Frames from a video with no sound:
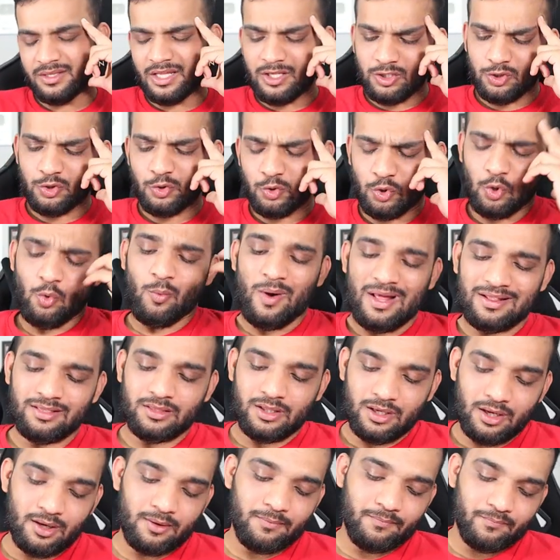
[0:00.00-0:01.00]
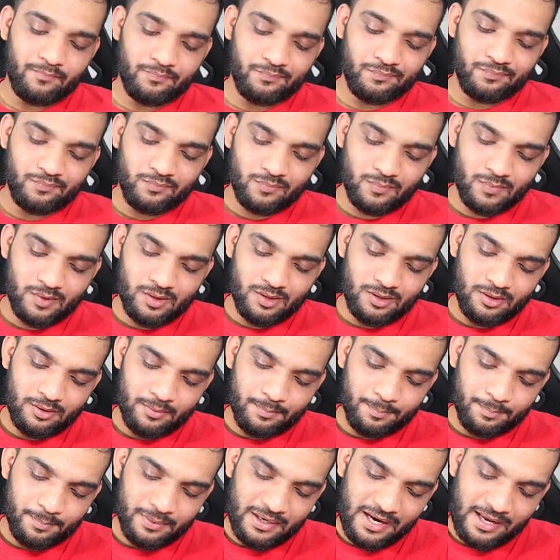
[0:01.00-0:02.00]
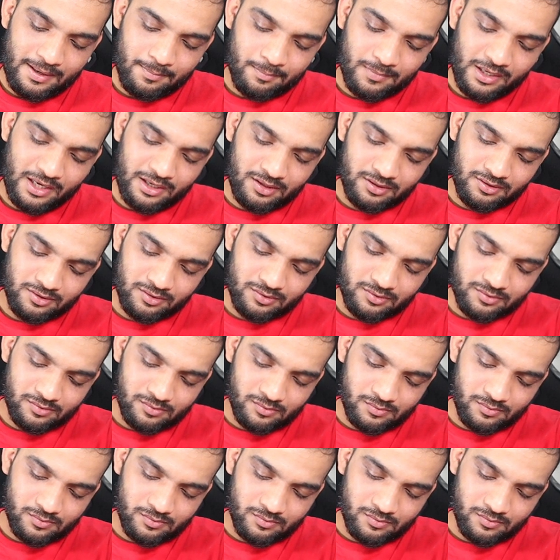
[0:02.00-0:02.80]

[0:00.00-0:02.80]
Now, you know one thing. Prime 9.